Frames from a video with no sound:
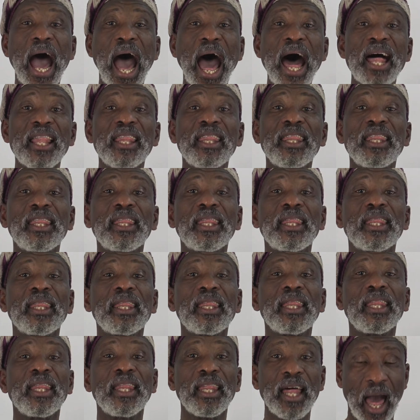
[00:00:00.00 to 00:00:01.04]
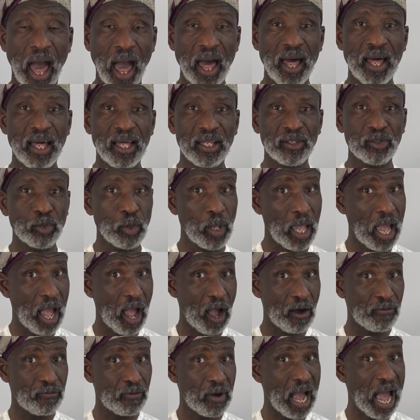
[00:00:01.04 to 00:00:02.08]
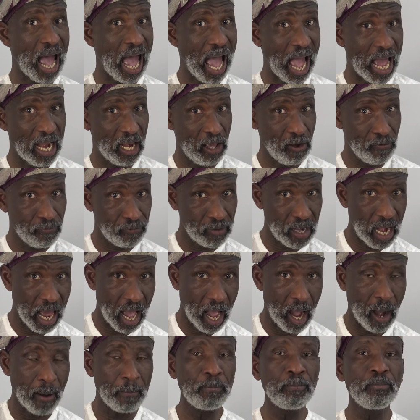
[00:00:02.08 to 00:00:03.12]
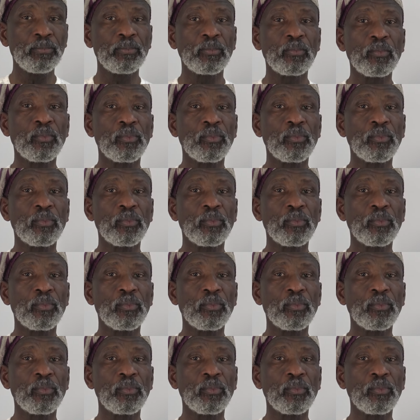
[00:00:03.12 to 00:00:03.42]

Al-Zah. So you have Alif Lam,